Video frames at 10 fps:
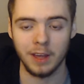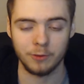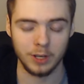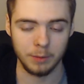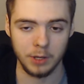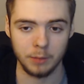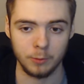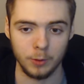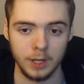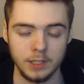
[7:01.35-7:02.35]
after I get my
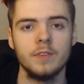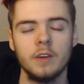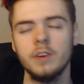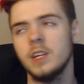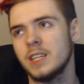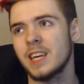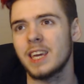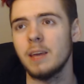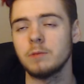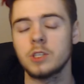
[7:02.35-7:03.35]
upgrades. I feel like that
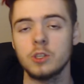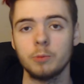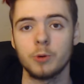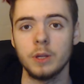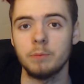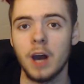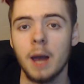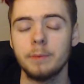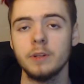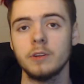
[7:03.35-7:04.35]
game's still pretty
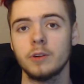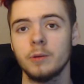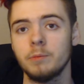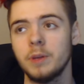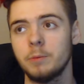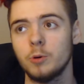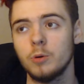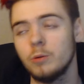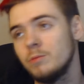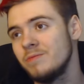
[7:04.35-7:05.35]
popular and
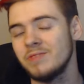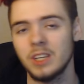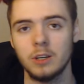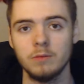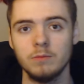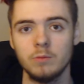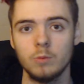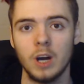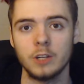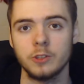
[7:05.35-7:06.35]
people, you know,
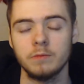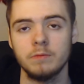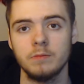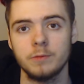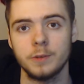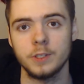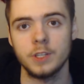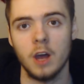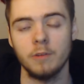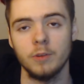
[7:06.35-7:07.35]
watch it for
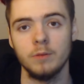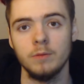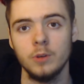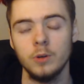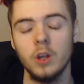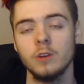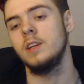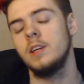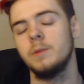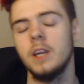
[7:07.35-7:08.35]
stuff and who knows.